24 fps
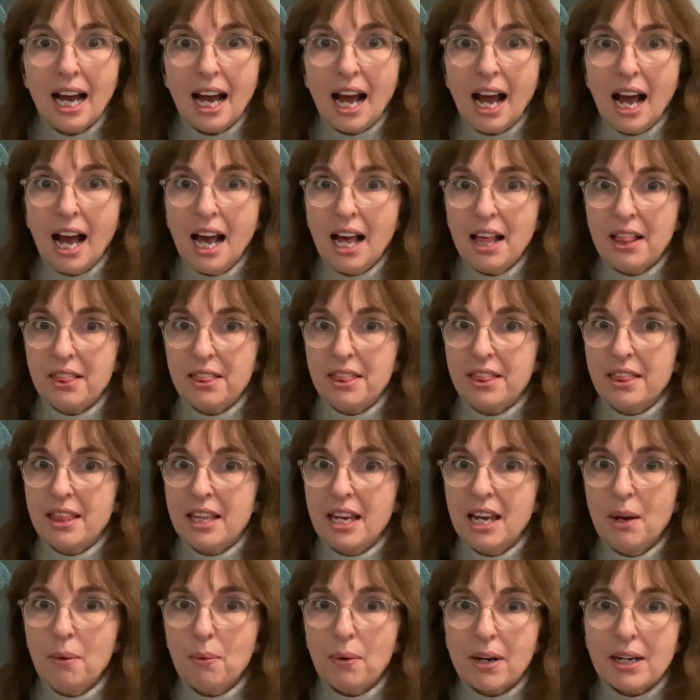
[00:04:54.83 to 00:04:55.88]
And
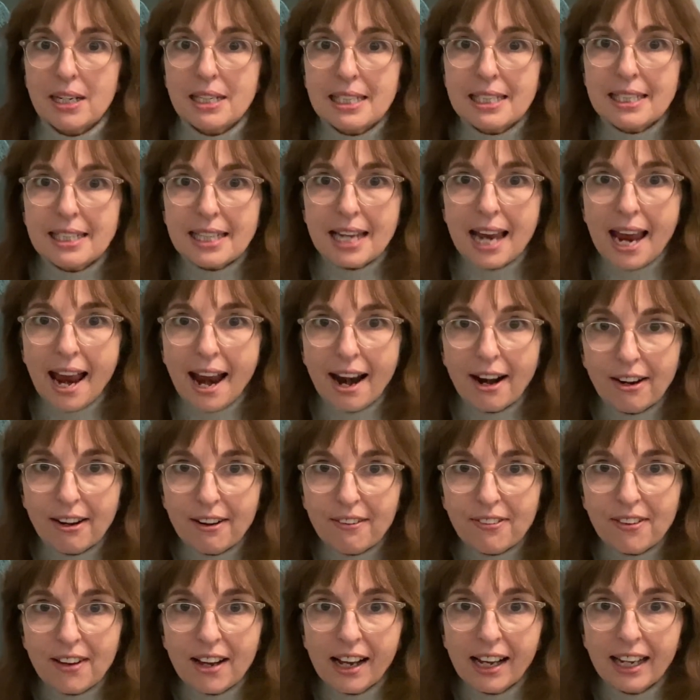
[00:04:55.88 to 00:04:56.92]
they were
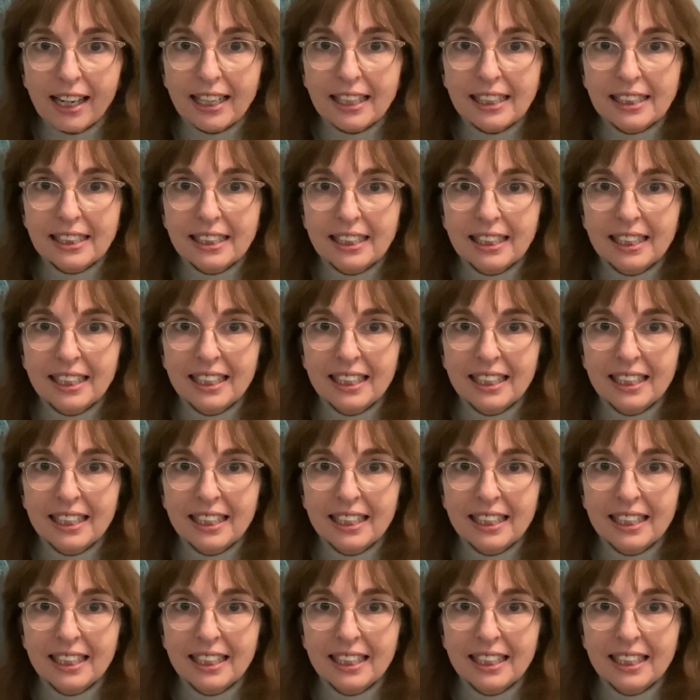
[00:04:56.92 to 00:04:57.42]
terrified.